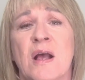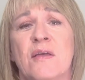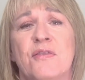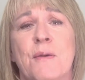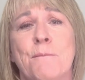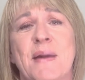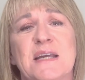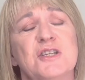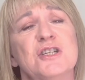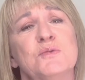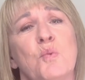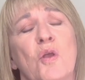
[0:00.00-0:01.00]
that
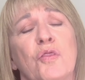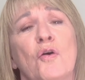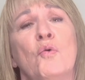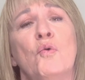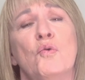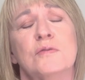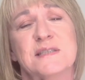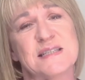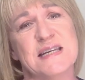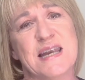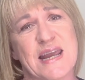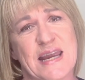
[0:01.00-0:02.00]
matches what the horse
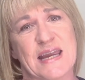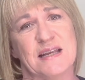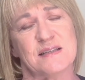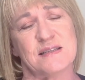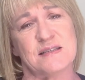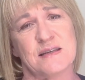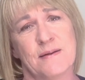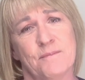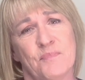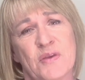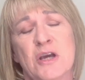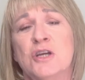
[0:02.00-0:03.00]
needs
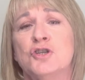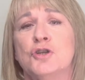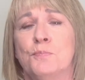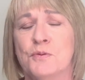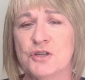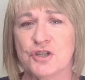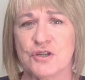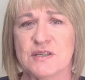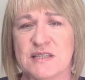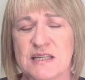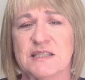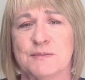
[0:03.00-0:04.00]
to
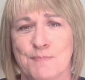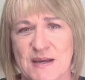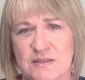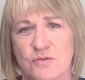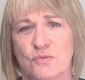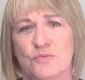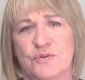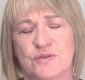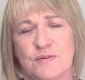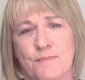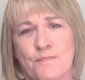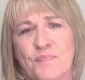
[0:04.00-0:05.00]
produce its
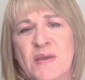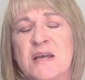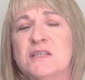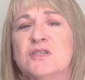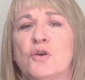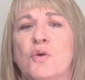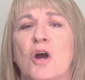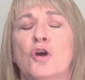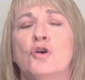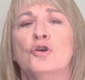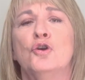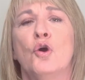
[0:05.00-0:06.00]
muscles. So a
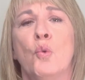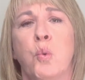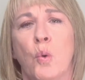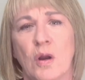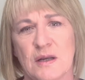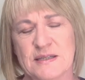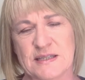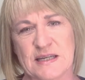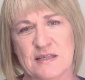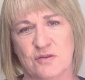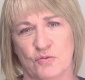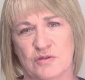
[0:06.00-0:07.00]
good quality
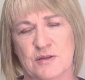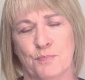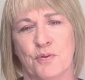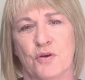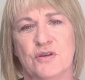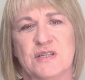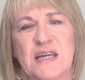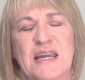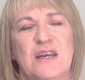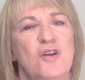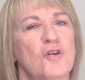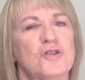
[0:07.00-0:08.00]
source of
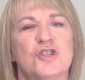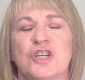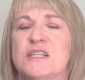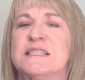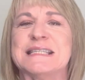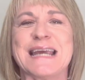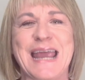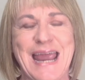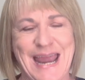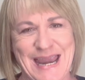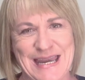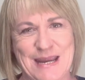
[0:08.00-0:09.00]
protein, not just
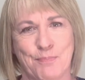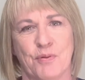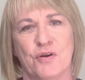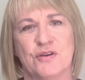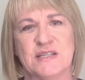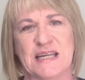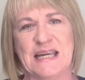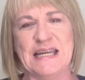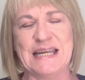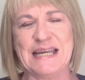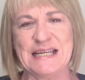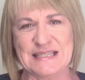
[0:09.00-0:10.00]
any
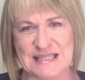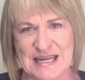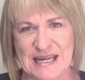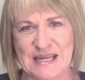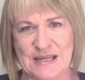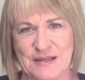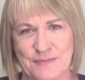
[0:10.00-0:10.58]
protein, is needed.